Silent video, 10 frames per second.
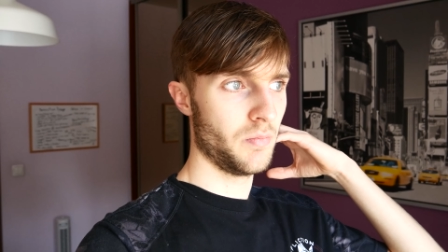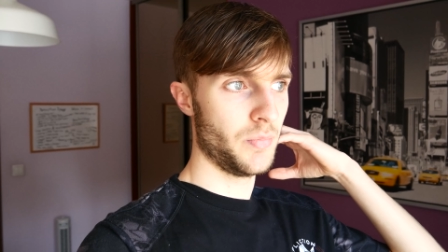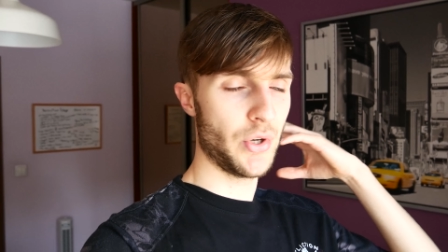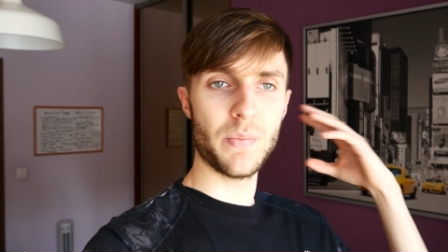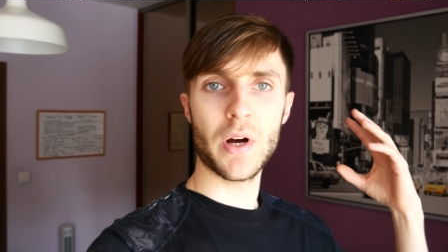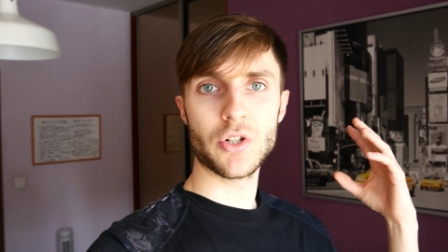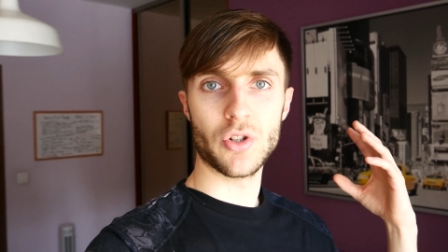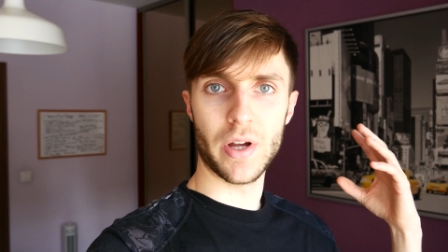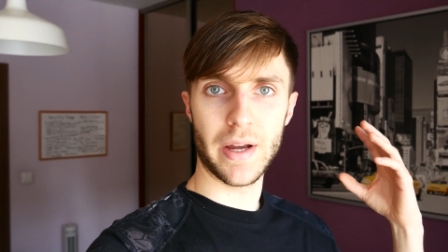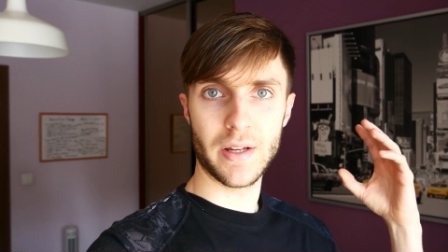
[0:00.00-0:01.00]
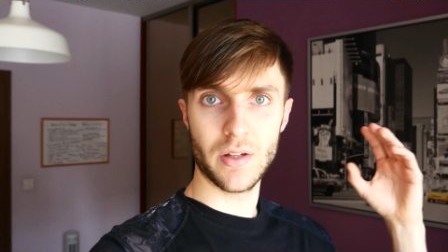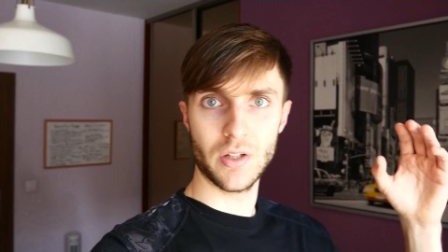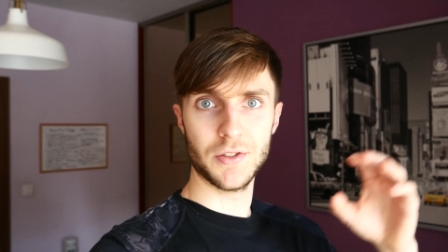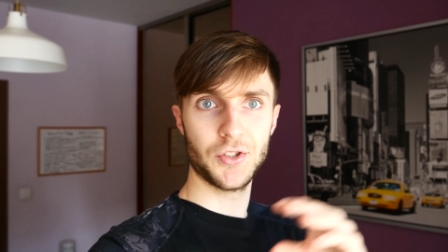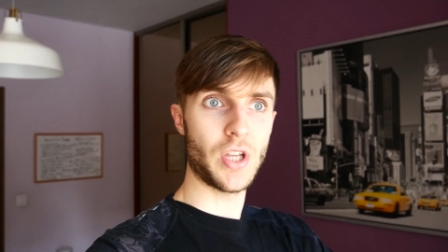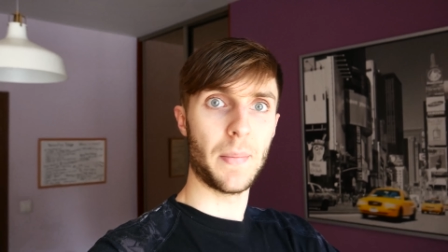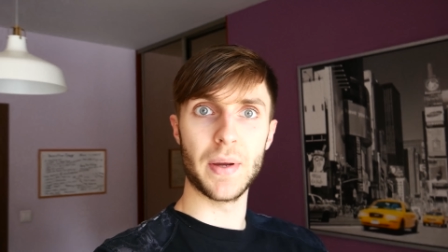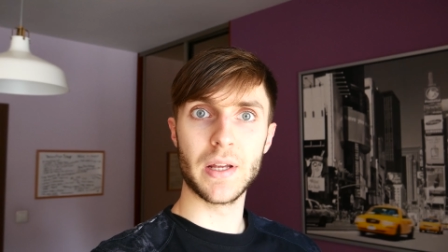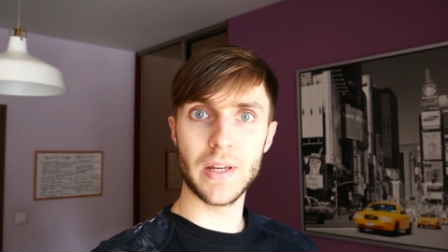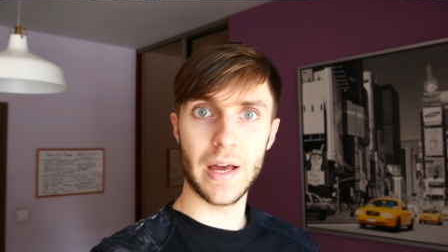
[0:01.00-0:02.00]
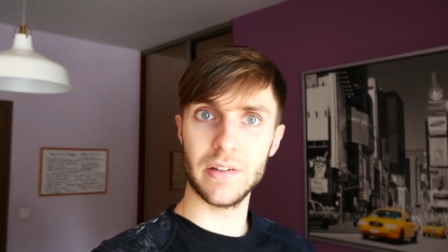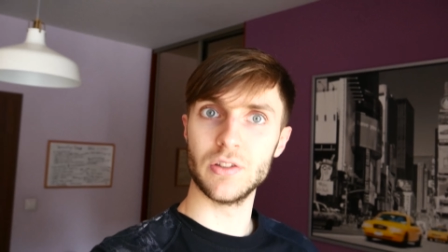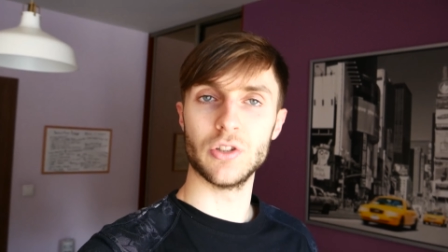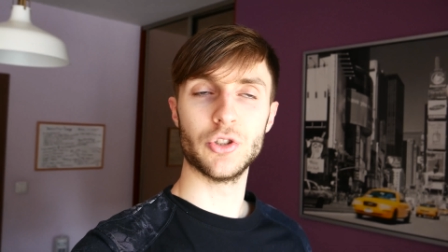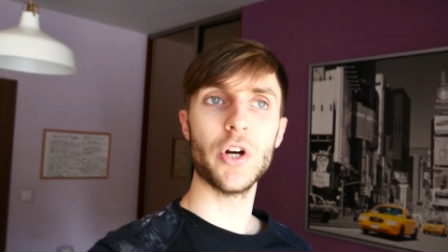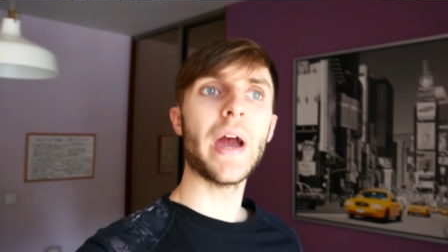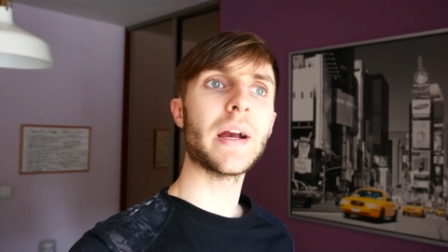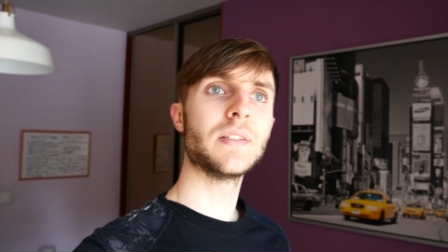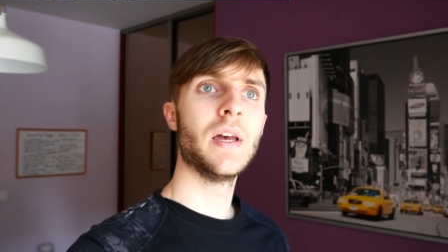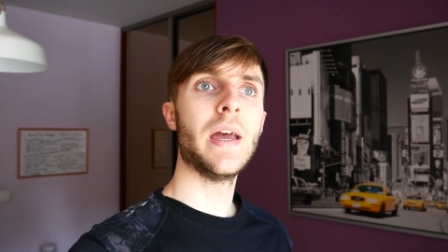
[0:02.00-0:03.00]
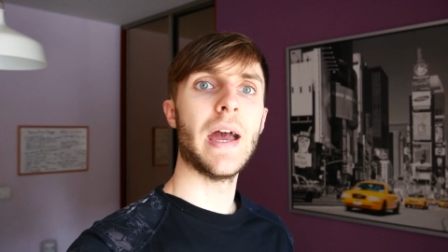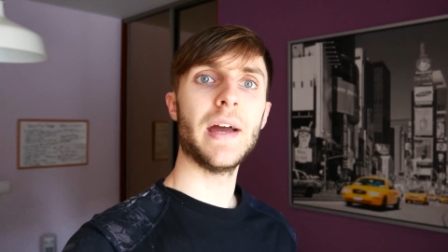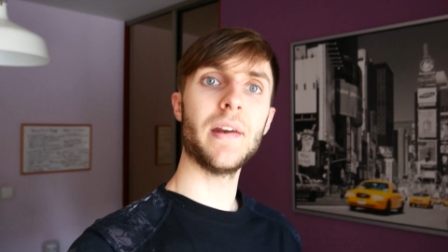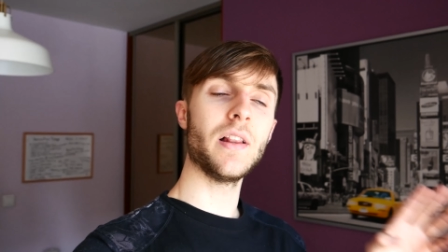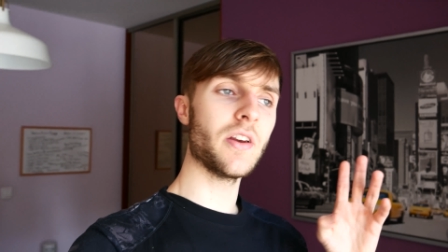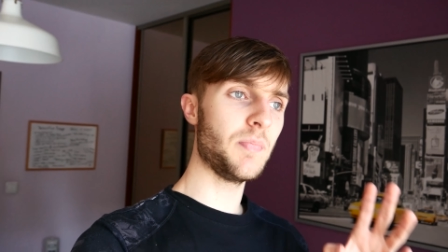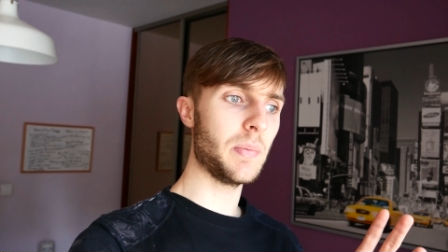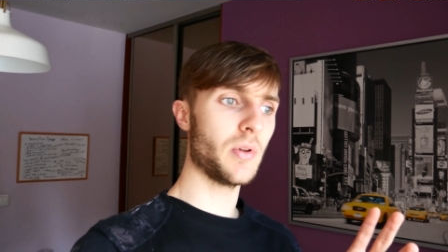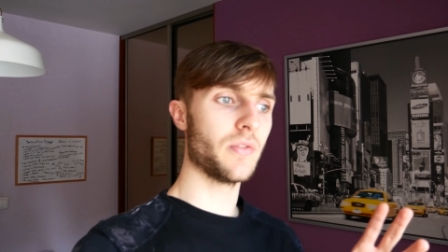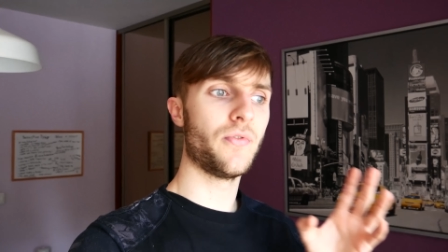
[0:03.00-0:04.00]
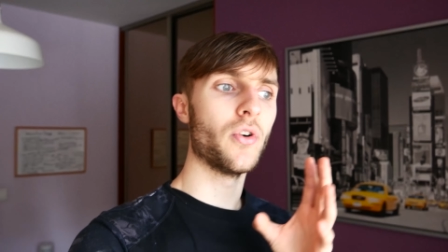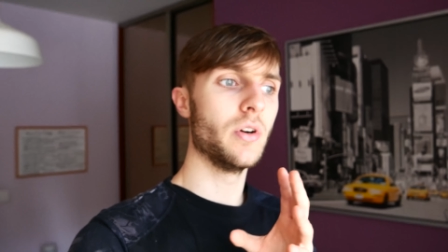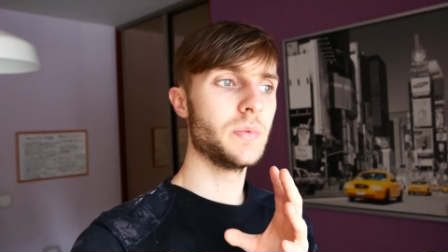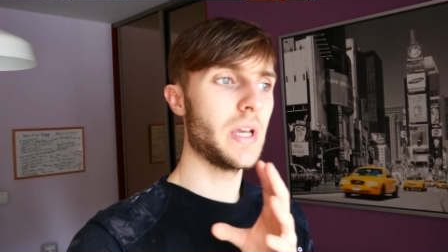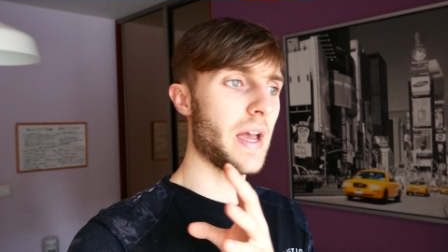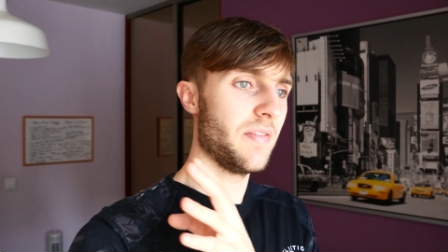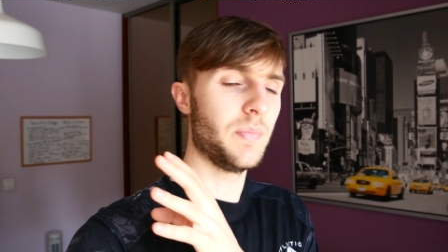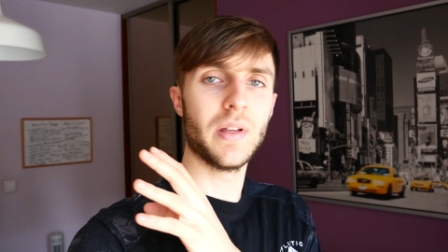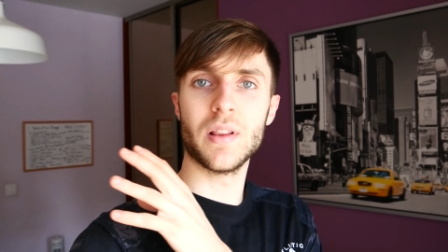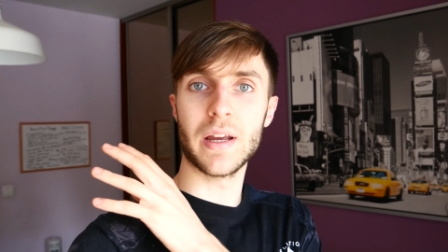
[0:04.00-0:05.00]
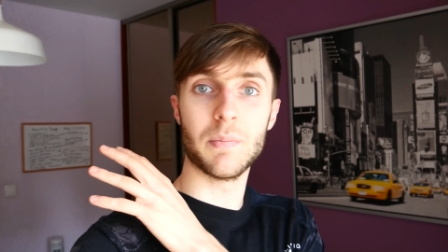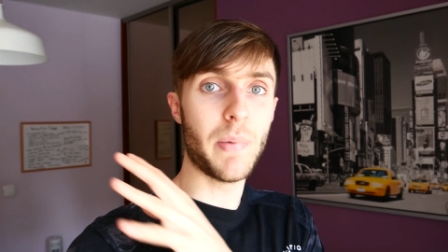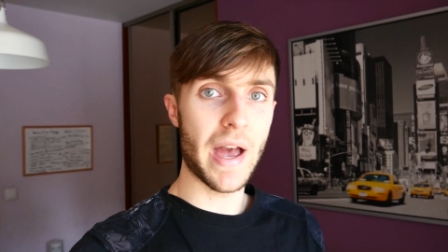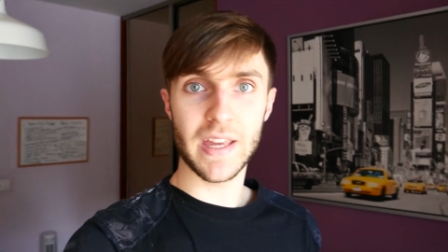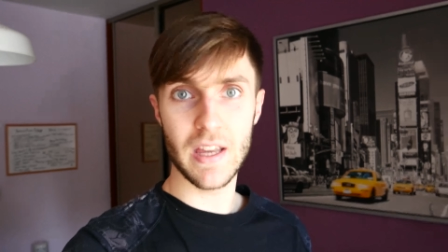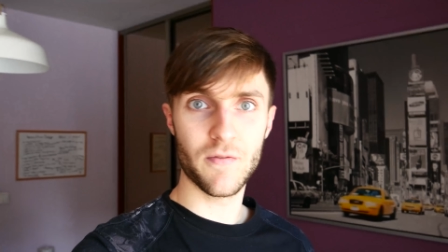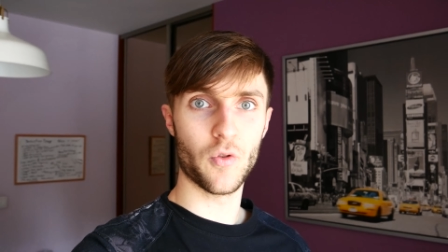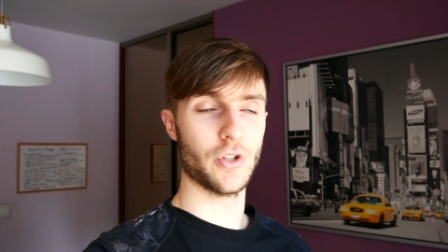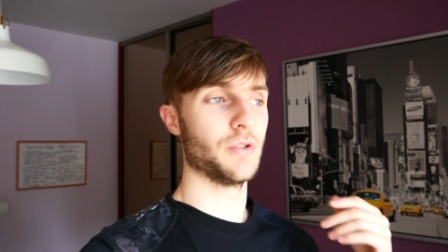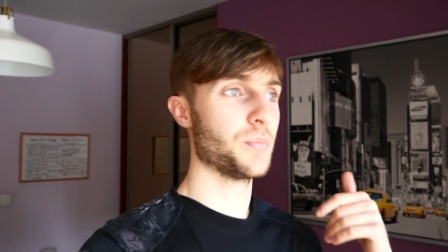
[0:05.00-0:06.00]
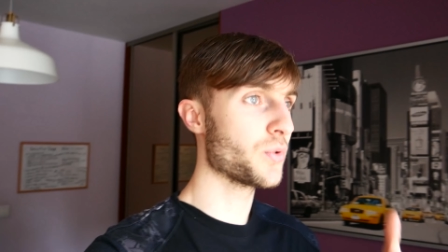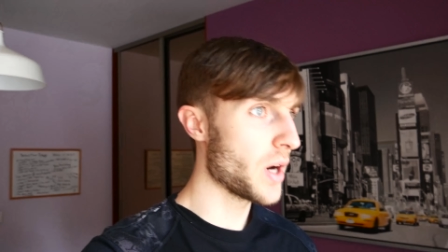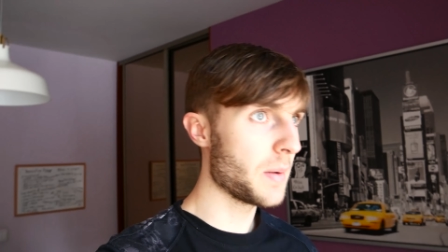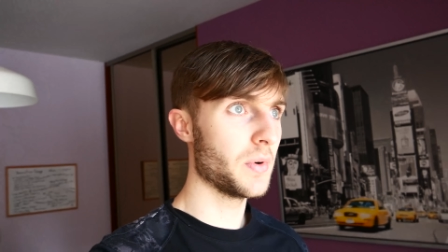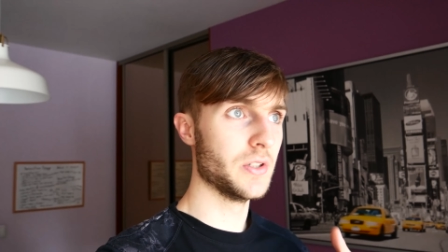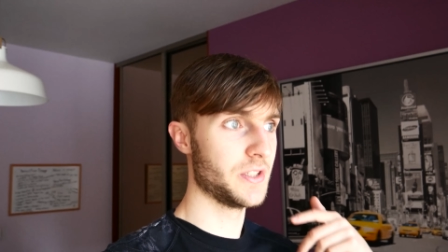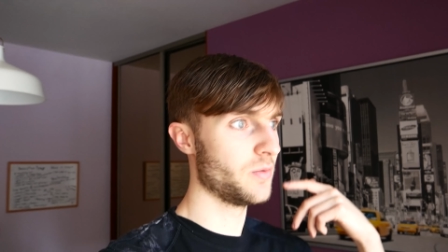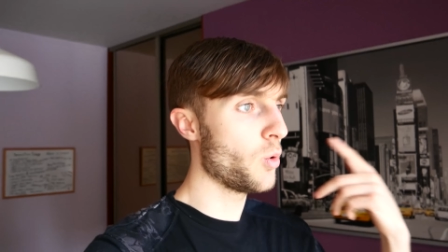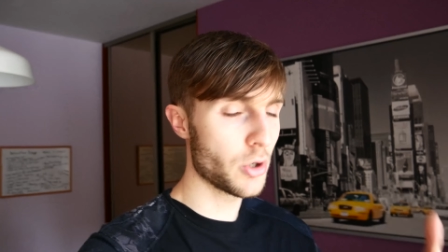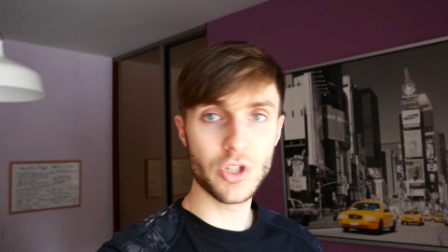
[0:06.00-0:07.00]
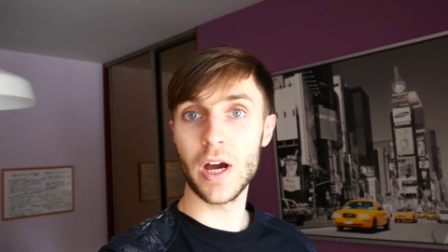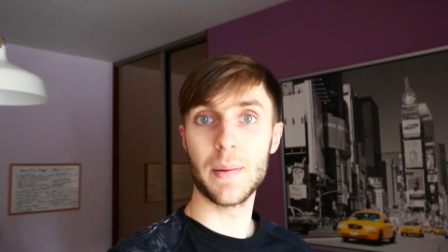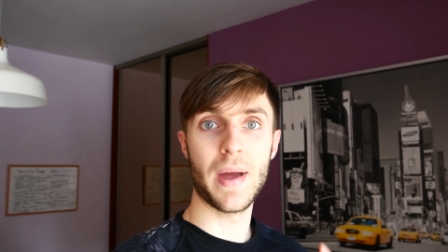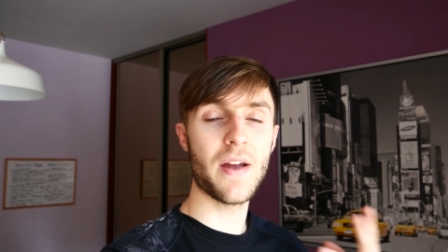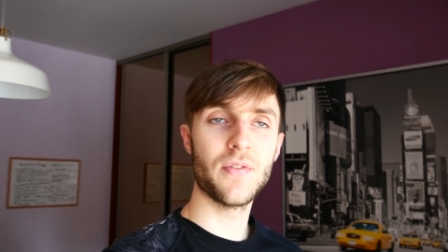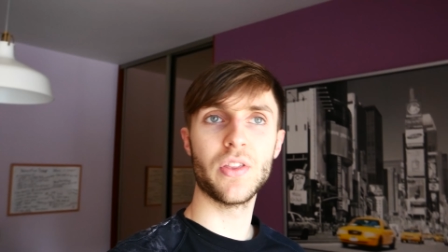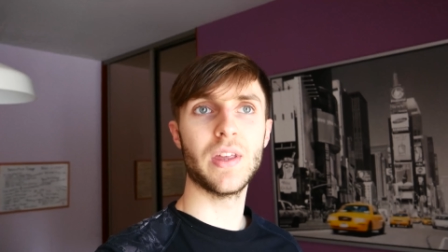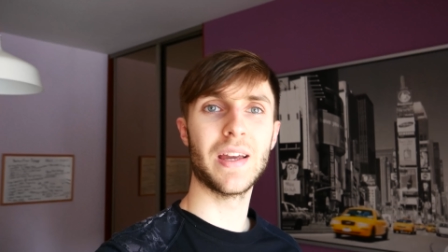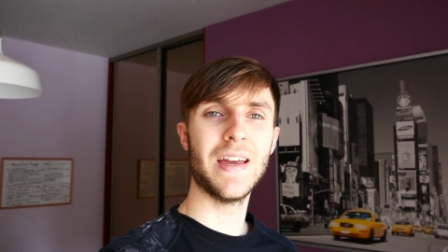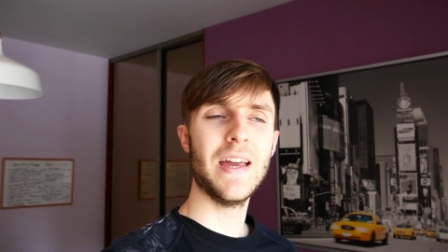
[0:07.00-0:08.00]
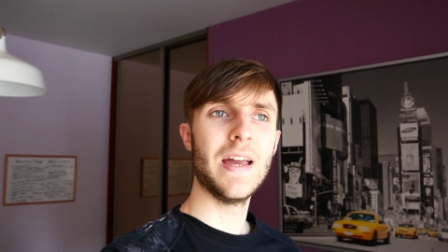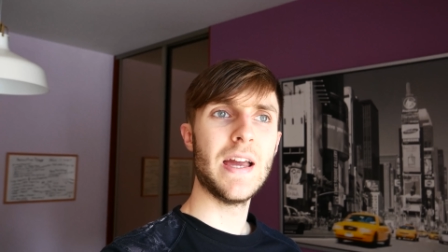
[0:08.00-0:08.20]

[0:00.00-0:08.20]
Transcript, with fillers: pretty much like stopping that in their tracks and a lot of people on forums have been like begging for subscribers, watch time, everything